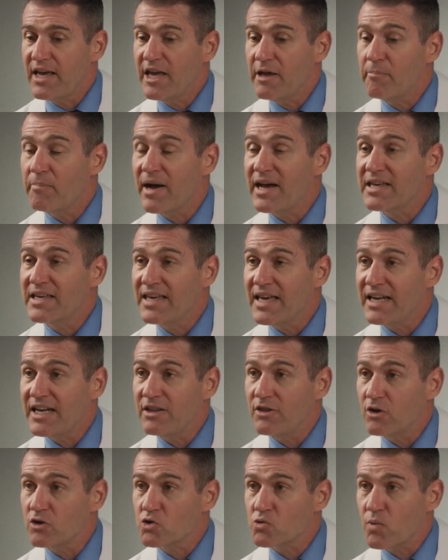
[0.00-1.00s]
and by
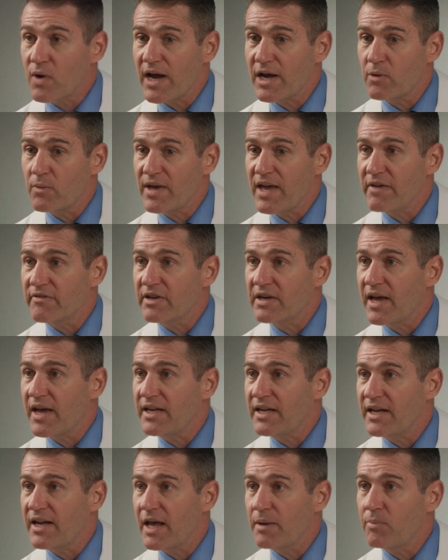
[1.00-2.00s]
getting those right, we have a
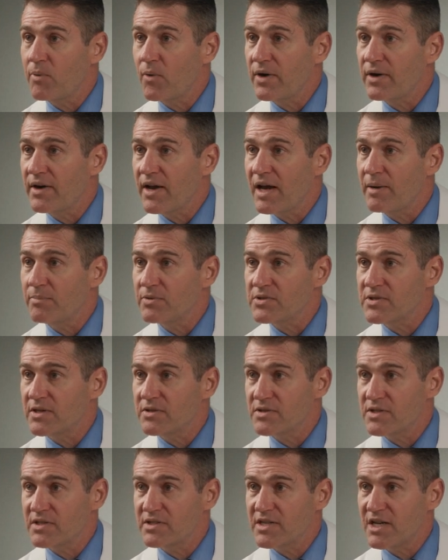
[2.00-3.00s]

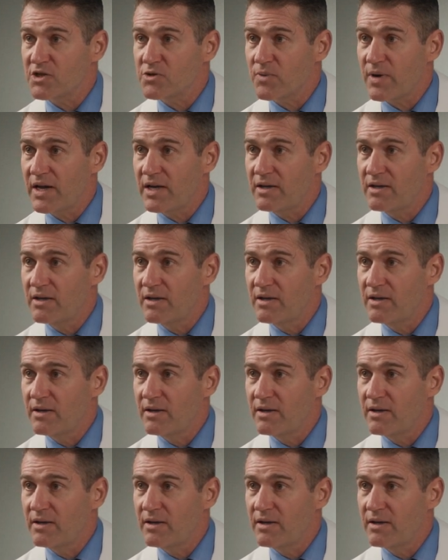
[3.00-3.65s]
99.9% success rate.